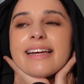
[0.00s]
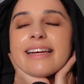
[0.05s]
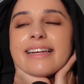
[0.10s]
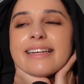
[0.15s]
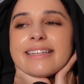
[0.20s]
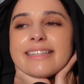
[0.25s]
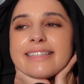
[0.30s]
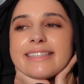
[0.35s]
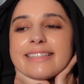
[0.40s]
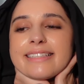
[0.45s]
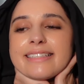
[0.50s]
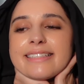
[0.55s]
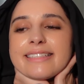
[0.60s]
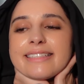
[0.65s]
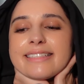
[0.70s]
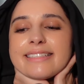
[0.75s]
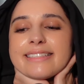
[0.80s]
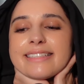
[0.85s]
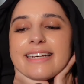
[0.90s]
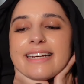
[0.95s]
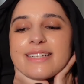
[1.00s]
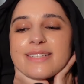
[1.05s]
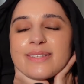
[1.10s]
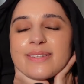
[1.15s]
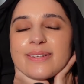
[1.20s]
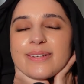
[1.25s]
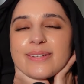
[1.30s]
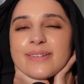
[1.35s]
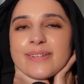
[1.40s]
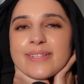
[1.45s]
And yeah, so
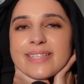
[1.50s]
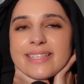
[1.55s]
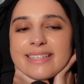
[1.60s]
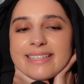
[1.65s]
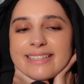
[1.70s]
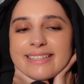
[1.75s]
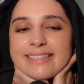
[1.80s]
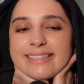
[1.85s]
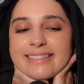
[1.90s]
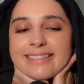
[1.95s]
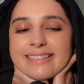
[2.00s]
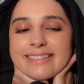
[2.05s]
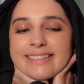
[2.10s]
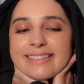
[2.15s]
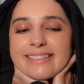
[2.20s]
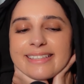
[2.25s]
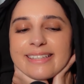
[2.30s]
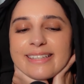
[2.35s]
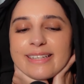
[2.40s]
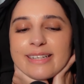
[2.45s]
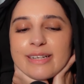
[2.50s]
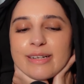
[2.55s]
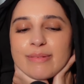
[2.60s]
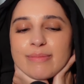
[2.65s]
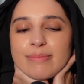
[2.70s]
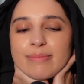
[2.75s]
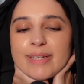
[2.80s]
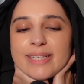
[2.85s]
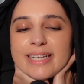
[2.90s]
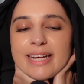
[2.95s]
they're going to India.
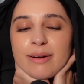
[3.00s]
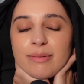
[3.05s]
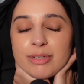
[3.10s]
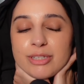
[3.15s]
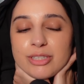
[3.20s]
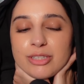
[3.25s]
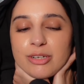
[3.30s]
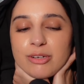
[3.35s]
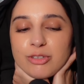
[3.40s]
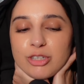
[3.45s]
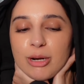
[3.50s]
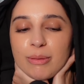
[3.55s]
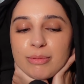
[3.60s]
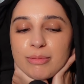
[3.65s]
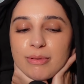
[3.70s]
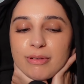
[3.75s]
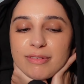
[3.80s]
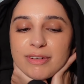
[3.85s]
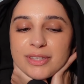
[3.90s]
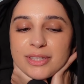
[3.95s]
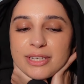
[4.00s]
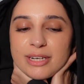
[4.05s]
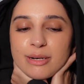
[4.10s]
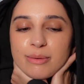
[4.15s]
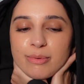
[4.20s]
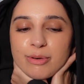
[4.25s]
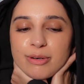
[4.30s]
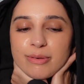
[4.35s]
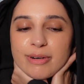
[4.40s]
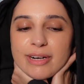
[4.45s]
My dad went to go drop him off at the
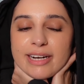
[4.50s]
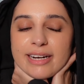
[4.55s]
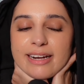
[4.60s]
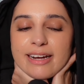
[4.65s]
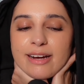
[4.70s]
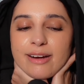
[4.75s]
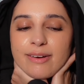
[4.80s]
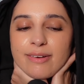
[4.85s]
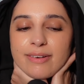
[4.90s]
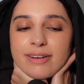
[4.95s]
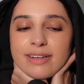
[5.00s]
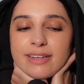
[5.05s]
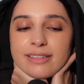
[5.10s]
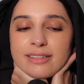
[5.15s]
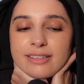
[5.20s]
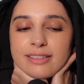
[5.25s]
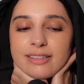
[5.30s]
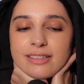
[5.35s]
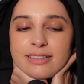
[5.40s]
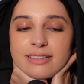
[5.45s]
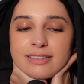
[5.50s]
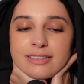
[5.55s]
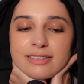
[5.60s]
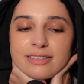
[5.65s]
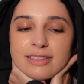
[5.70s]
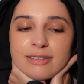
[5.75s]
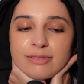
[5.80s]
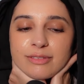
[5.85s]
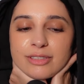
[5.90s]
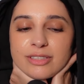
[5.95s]
airport right now, and then
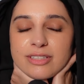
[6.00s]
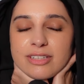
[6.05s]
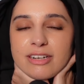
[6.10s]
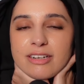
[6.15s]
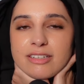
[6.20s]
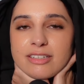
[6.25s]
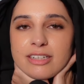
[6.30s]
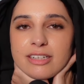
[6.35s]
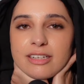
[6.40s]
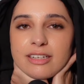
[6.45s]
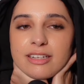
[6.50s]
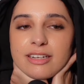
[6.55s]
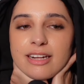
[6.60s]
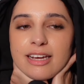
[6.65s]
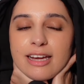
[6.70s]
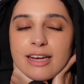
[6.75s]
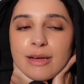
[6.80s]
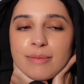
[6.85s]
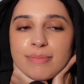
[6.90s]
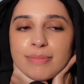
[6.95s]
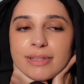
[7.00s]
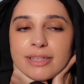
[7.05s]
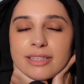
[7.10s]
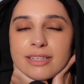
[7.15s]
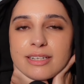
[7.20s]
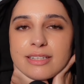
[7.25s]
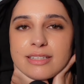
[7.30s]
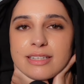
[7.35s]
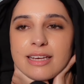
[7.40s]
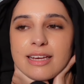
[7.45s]
yeah, Fareed and I are taking a nap,
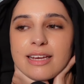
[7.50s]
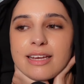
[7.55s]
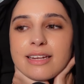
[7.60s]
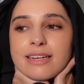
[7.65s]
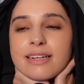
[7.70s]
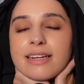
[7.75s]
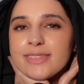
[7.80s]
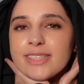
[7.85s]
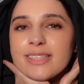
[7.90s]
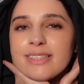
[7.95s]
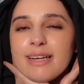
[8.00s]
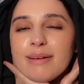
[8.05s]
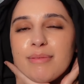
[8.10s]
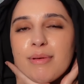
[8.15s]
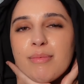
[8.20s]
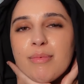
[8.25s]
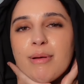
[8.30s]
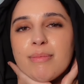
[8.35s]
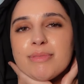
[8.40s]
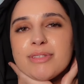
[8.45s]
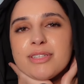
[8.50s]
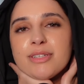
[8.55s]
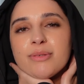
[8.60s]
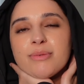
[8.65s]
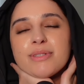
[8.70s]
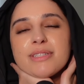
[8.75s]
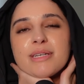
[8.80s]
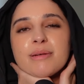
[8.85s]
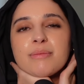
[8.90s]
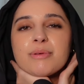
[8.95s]
like I said. I'm glad my mom still
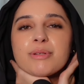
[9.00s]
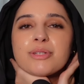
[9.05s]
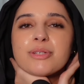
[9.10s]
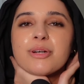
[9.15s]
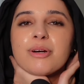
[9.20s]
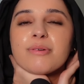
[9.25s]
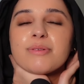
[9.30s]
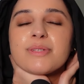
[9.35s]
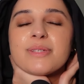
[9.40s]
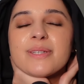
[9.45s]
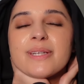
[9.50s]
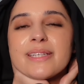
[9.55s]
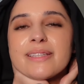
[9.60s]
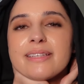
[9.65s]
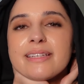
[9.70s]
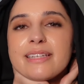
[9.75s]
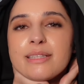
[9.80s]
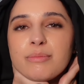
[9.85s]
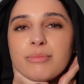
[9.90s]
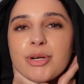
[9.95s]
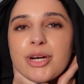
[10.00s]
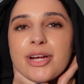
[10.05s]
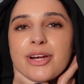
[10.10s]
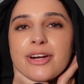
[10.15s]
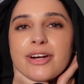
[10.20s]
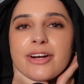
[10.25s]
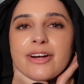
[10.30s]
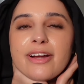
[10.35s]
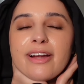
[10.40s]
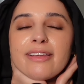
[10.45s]
was able to go to like the Eid
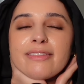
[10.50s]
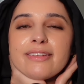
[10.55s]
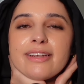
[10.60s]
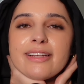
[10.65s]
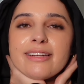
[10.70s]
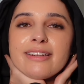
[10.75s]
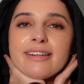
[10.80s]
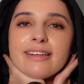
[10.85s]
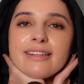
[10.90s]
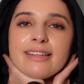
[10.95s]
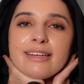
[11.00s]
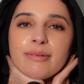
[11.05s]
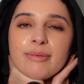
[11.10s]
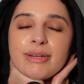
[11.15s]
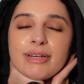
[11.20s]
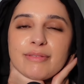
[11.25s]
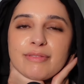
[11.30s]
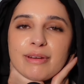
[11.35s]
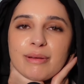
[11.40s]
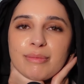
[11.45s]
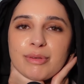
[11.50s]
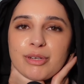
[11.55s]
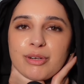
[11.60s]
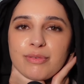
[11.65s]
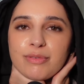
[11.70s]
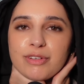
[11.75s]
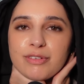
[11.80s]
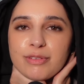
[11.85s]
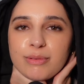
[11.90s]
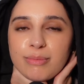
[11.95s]
prayer, and then like we had family
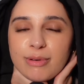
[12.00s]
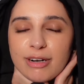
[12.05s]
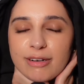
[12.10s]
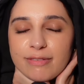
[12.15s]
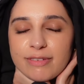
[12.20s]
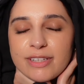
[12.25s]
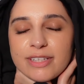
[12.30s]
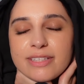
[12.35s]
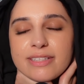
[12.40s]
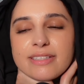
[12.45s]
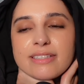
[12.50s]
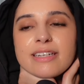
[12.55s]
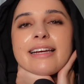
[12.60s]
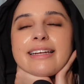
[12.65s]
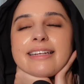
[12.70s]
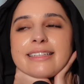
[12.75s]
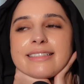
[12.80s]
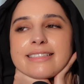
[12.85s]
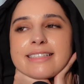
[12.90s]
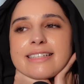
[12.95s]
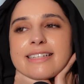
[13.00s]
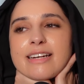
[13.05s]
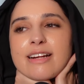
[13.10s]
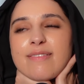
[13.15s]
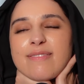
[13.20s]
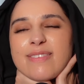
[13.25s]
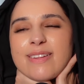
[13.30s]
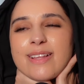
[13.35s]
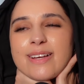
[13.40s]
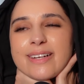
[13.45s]
over for breakfast, and I did
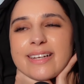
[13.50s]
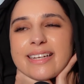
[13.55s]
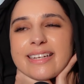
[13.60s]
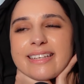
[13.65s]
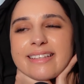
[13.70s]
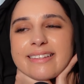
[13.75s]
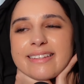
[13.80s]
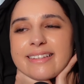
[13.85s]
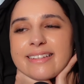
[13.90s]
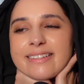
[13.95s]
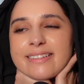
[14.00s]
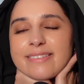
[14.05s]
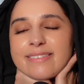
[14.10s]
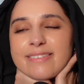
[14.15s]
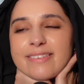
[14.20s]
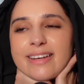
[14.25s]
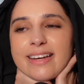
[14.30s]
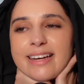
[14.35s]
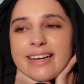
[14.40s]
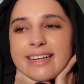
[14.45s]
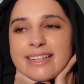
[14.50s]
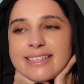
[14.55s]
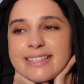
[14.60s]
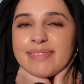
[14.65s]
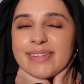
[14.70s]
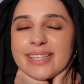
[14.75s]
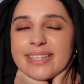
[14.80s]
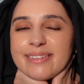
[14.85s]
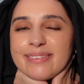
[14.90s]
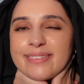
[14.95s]
not vlog anything of that.
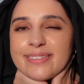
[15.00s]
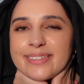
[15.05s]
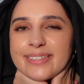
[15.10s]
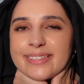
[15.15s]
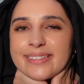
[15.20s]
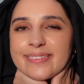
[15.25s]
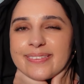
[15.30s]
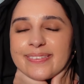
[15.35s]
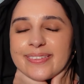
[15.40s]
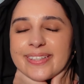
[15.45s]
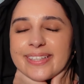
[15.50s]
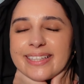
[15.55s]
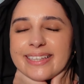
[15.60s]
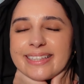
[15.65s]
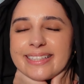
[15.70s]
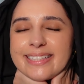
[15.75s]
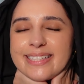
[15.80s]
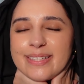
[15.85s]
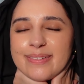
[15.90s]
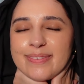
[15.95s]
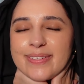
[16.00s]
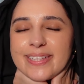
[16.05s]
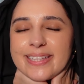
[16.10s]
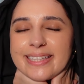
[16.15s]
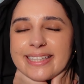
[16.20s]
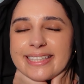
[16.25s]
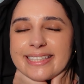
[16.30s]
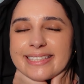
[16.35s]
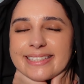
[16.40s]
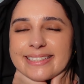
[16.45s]
Me and Fareed were a little bit
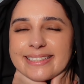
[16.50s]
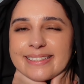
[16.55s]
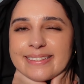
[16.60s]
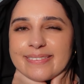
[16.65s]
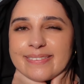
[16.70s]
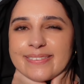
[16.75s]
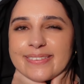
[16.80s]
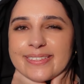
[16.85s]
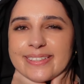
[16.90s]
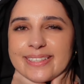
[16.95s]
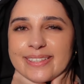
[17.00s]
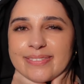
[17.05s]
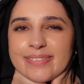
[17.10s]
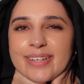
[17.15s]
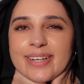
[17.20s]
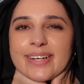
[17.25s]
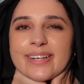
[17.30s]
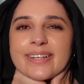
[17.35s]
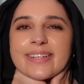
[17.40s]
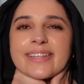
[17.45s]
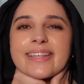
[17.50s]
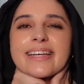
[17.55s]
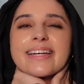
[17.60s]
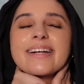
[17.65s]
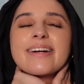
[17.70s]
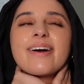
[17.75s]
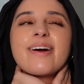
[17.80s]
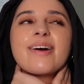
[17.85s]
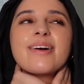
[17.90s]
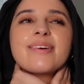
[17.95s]
late for Eid prayer.
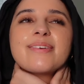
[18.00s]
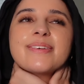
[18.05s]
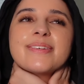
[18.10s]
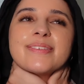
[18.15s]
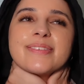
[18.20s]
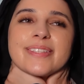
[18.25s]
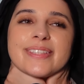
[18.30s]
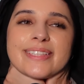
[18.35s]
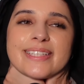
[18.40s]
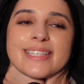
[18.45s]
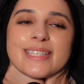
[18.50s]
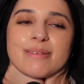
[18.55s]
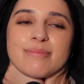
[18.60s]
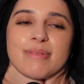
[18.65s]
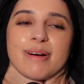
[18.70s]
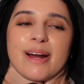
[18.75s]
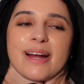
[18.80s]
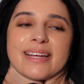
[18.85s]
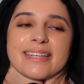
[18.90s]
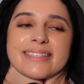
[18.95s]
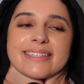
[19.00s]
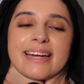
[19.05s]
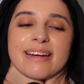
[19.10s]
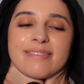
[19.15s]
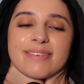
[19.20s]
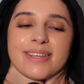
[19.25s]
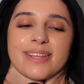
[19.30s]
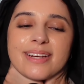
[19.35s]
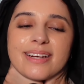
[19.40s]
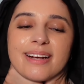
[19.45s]
Like, are we really surprised? I
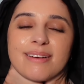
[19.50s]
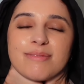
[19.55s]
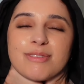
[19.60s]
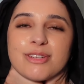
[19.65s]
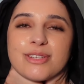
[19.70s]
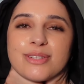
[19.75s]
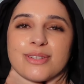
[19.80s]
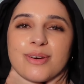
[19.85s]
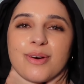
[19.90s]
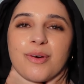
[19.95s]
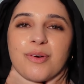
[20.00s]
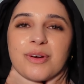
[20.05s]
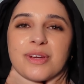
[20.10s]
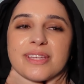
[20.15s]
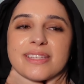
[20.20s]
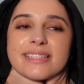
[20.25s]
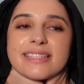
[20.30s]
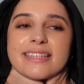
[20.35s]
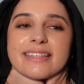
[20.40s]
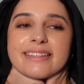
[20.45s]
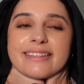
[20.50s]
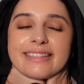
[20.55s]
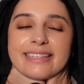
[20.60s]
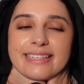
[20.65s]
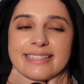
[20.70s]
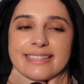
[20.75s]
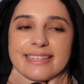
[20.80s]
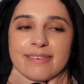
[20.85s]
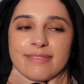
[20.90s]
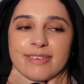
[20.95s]
feel like I'm just always
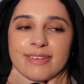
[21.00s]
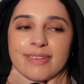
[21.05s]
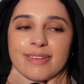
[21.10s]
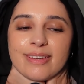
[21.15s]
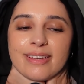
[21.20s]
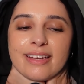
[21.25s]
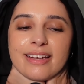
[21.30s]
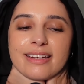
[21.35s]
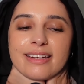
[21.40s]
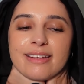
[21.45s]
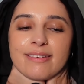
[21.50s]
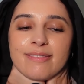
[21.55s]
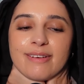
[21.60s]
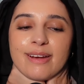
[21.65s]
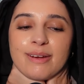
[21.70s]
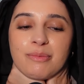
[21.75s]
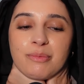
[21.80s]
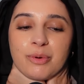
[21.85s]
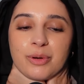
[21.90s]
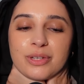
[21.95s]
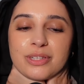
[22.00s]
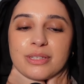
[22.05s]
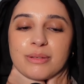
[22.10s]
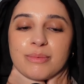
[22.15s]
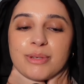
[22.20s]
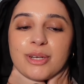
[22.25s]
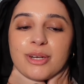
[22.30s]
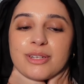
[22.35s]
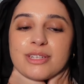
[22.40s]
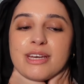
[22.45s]
late to everything, and if I want to
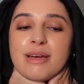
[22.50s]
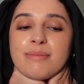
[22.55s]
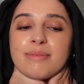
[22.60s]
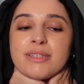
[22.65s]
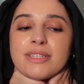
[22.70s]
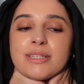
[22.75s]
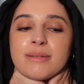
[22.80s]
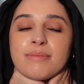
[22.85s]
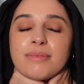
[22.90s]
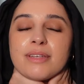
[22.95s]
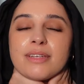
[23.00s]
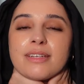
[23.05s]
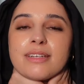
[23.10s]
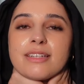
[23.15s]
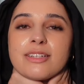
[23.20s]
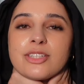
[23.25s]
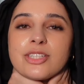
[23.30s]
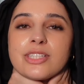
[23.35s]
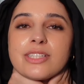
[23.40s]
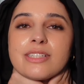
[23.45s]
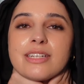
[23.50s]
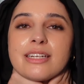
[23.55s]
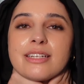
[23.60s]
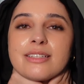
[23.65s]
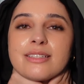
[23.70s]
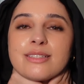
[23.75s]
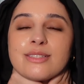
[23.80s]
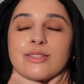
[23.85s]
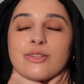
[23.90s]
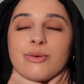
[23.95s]
be on time to something, it just
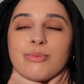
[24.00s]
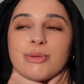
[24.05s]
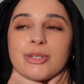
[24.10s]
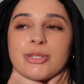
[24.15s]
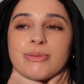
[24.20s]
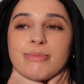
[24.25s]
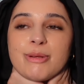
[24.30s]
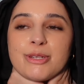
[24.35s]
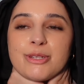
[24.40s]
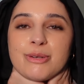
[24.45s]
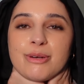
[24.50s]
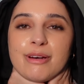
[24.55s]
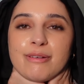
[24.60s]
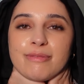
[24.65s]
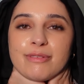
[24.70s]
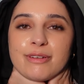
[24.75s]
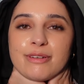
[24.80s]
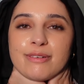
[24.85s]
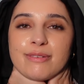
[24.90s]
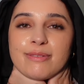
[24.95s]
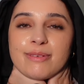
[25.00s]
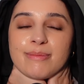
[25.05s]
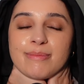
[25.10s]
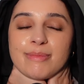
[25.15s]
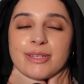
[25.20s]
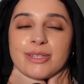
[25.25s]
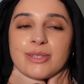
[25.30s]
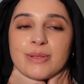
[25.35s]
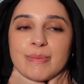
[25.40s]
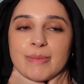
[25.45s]
takes so much mental effort for
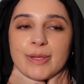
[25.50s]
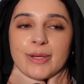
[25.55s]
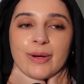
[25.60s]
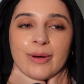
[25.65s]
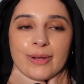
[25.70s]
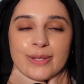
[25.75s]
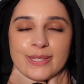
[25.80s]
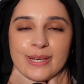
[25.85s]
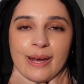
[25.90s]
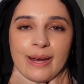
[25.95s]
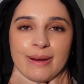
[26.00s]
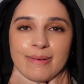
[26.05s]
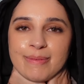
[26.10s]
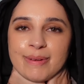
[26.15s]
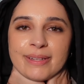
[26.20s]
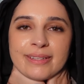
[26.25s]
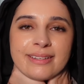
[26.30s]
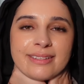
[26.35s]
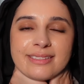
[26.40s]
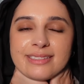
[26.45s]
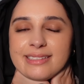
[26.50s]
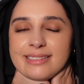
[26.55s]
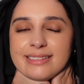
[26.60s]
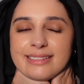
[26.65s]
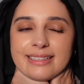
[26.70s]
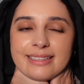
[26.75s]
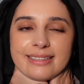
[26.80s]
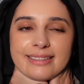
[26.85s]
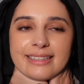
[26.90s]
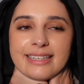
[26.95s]
me to be on time, and that's just
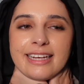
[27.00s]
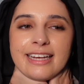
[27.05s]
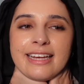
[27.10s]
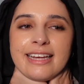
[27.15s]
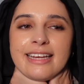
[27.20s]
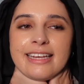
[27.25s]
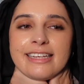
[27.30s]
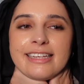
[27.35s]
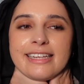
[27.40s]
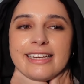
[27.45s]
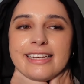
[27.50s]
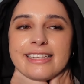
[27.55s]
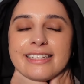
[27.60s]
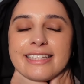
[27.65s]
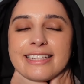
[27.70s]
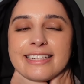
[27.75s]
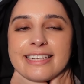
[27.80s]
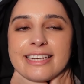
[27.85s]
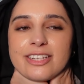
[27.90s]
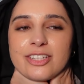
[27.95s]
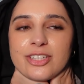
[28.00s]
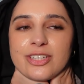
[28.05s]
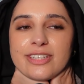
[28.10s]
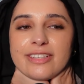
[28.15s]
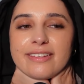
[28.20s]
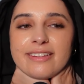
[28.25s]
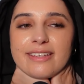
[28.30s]
like an ADHD